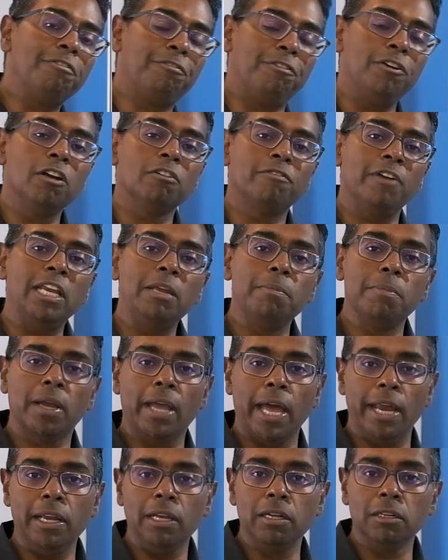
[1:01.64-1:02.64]
free of any
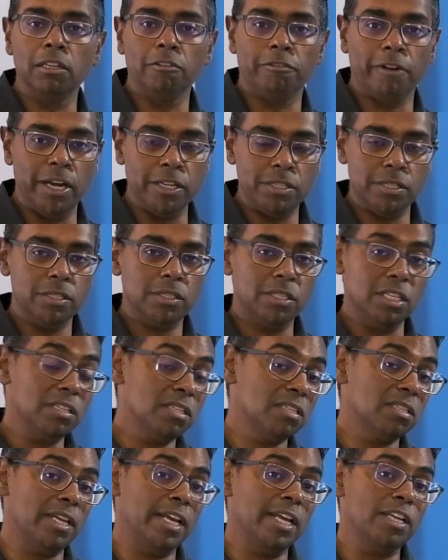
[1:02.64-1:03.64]
mechanical devices. This
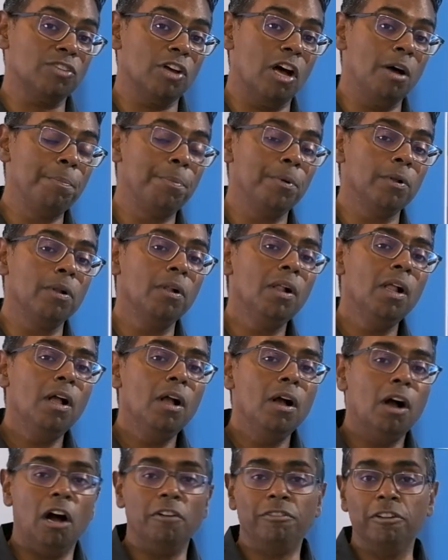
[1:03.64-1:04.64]
is an example
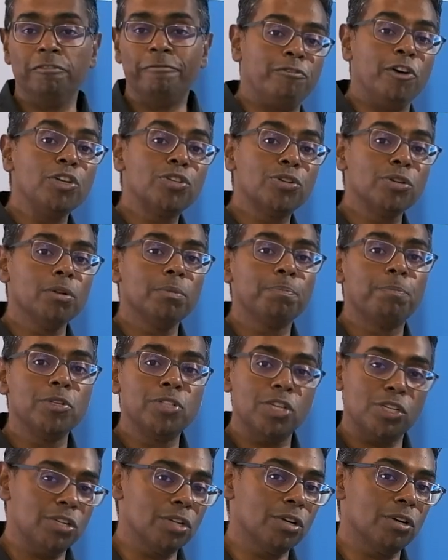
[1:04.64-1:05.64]
of a virtual
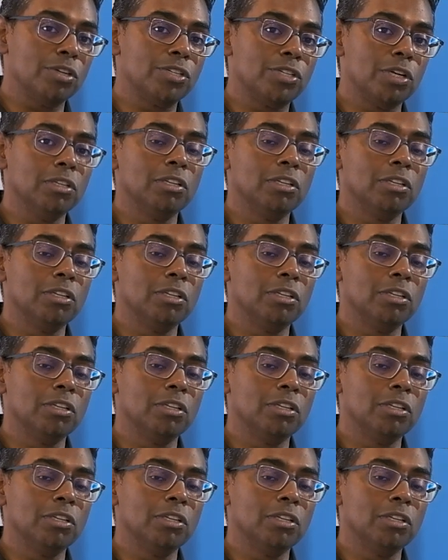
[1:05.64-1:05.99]
position control